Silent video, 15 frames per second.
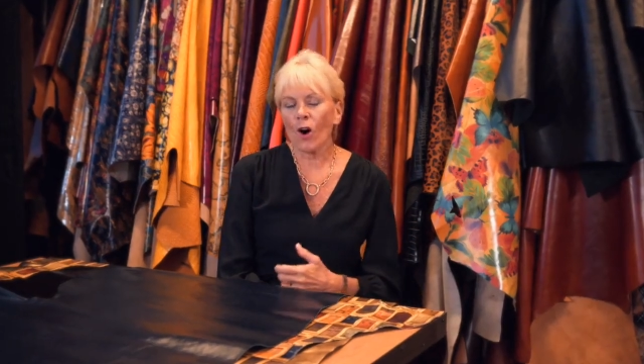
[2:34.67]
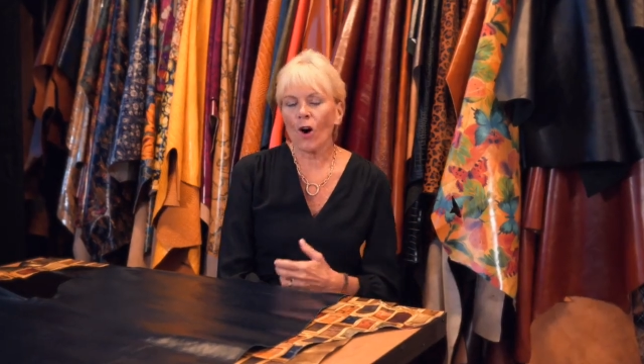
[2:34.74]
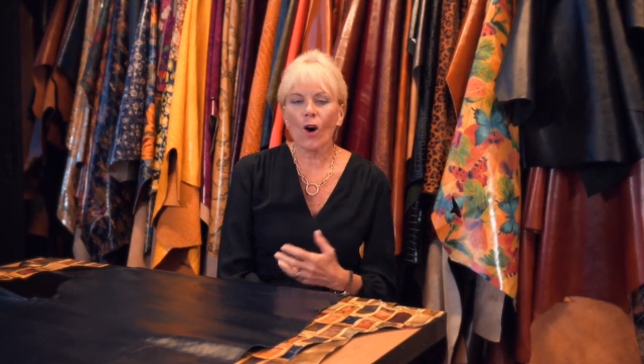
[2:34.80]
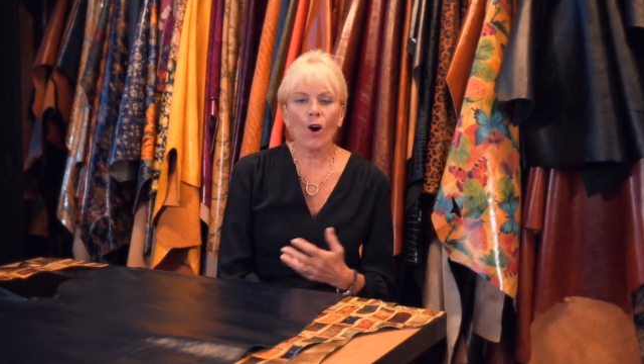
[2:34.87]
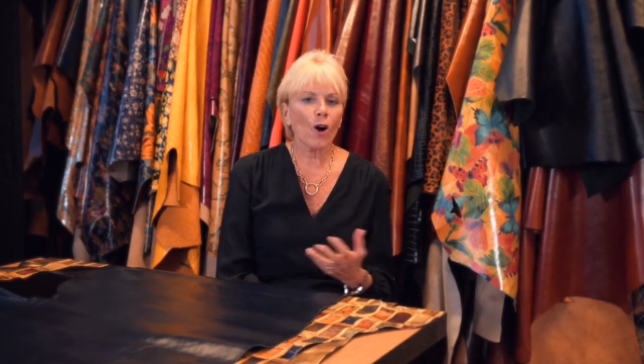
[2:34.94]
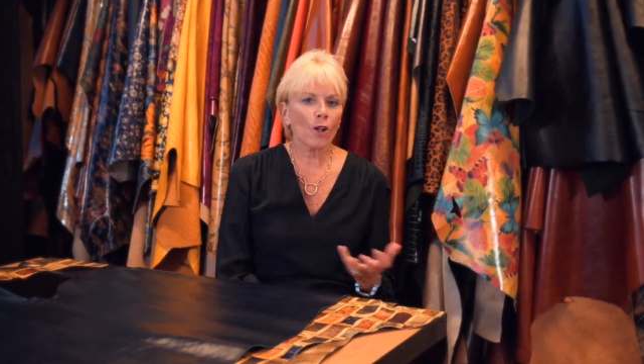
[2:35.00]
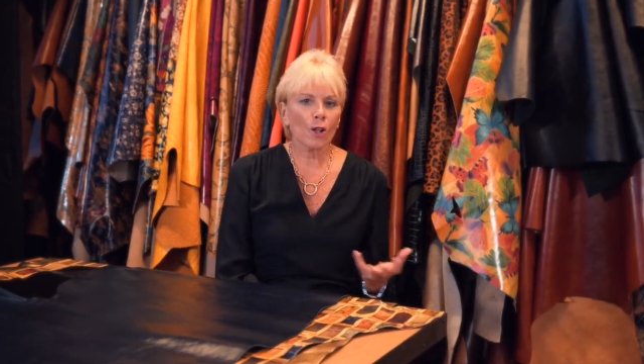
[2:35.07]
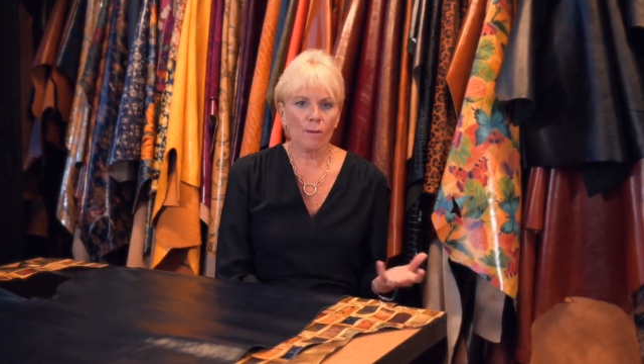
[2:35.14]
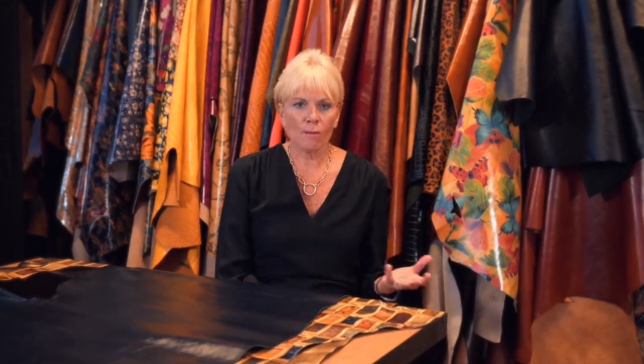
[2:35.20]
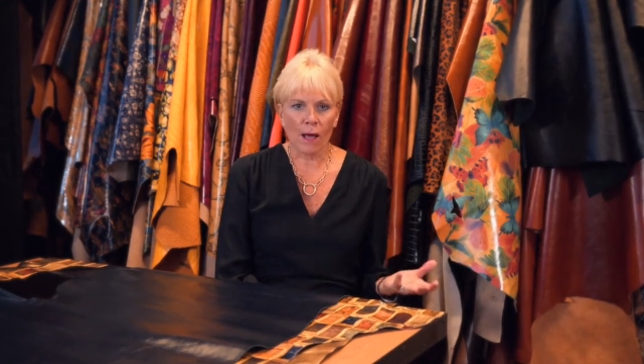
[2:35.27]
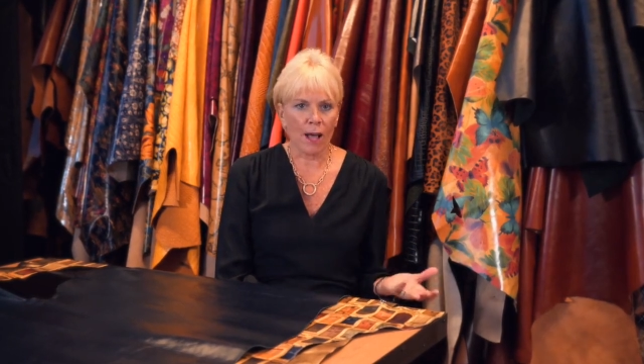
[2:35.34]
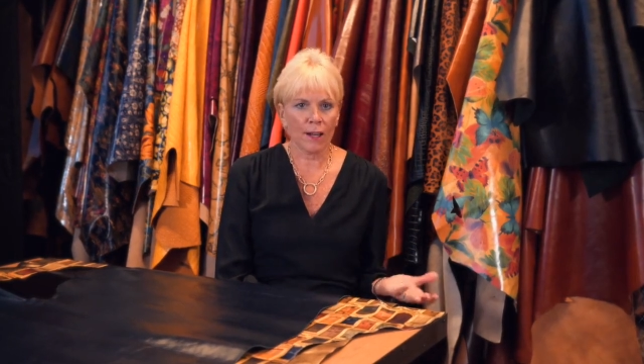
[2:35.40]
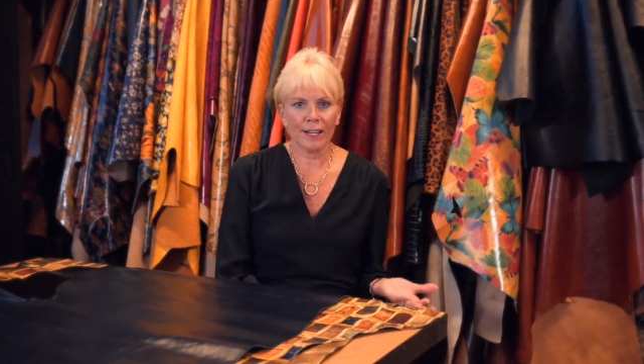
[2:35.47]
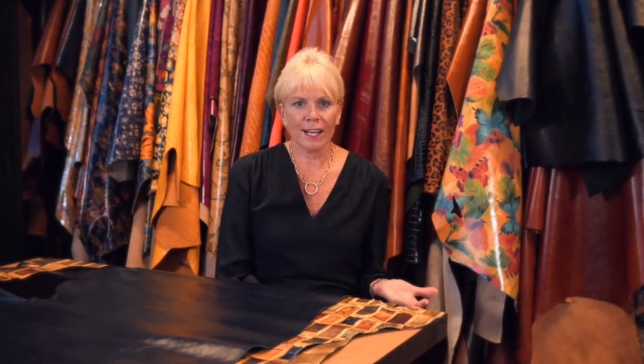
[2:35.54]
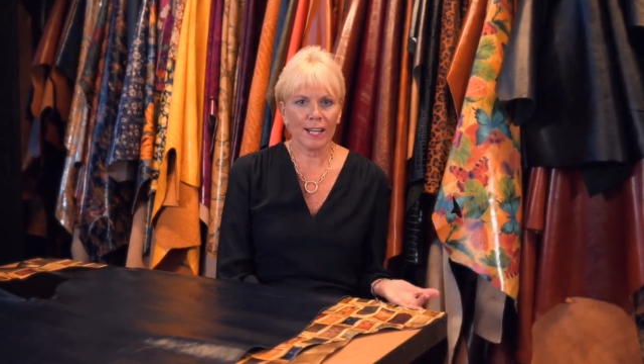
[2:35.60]
all
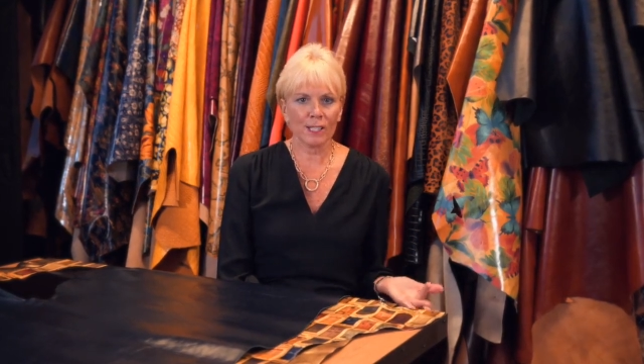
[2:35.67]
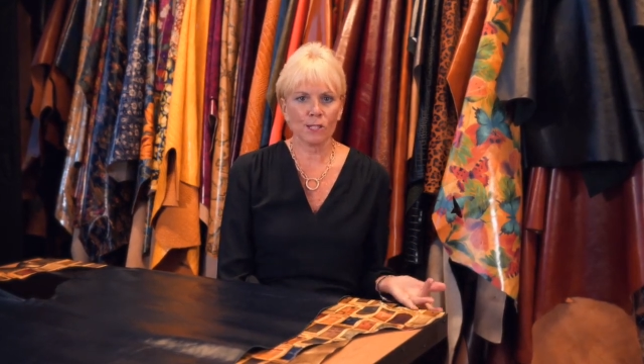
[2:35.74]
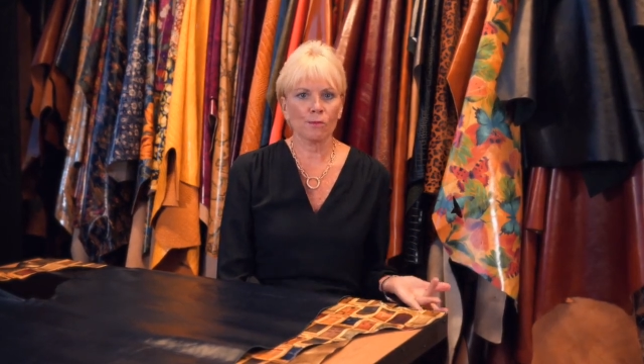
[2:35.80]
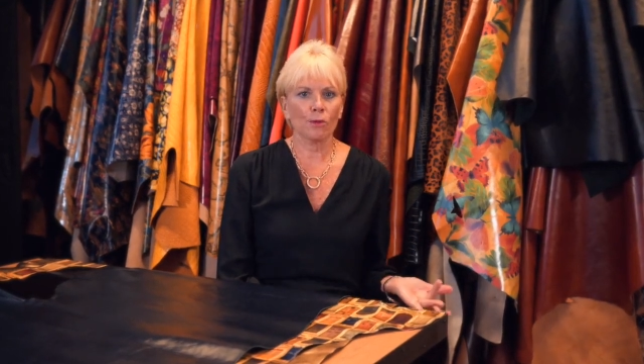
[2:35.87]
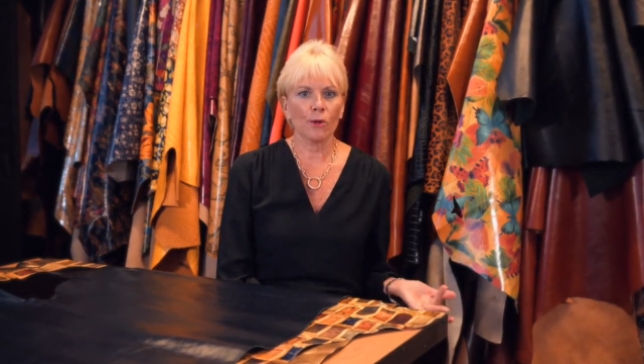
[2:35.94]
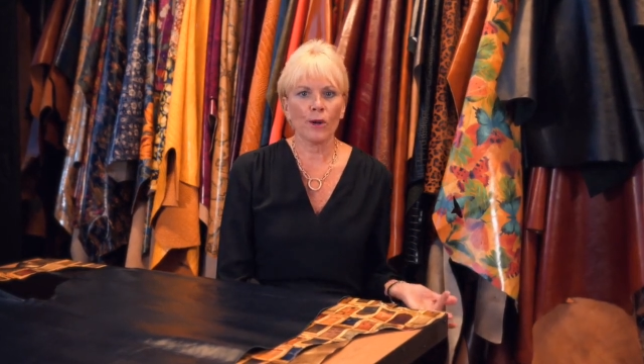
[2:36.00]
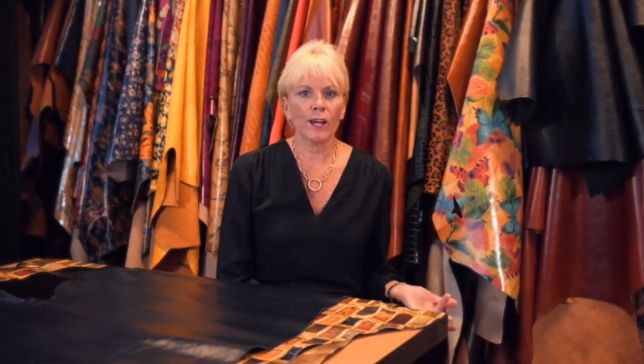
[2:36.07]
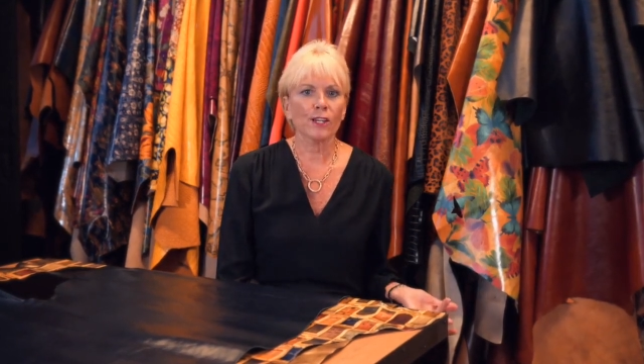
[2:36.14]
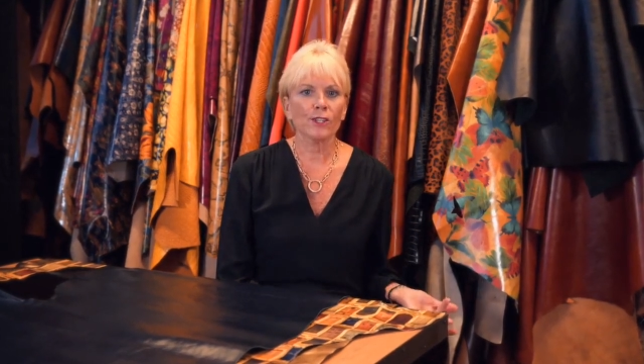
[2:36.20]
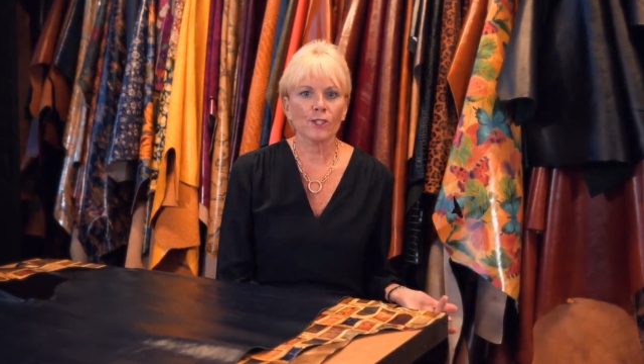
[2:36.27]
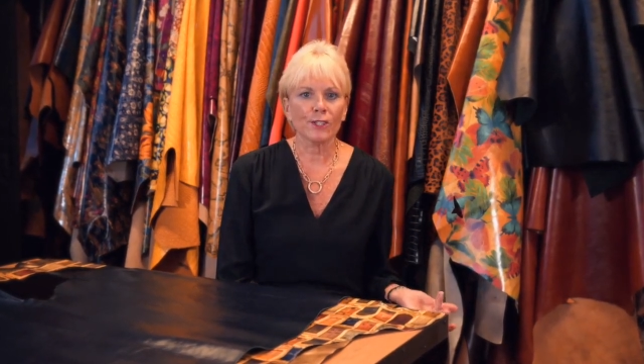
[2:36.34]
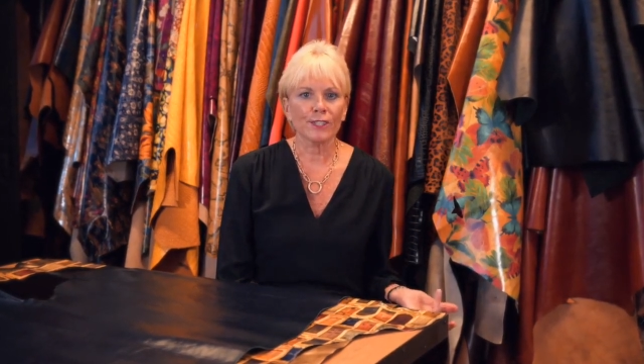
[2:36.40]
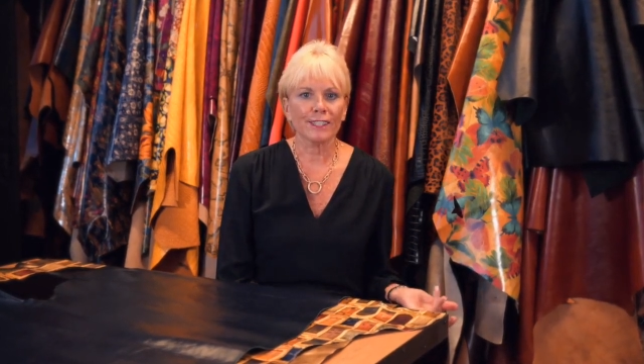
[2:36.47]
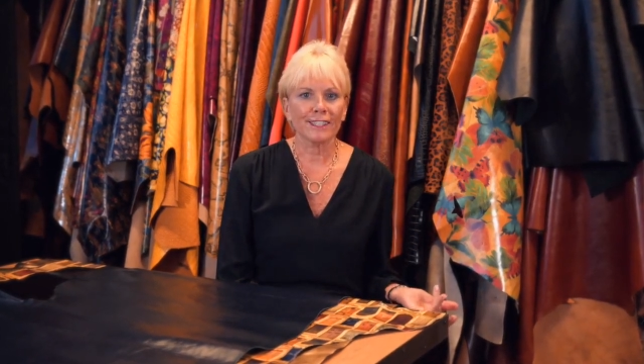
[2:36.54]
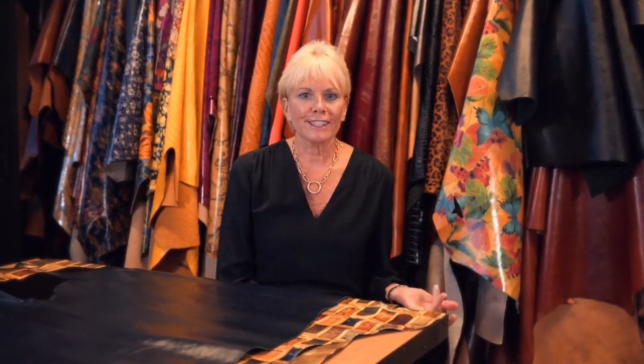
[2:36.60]
about exploration.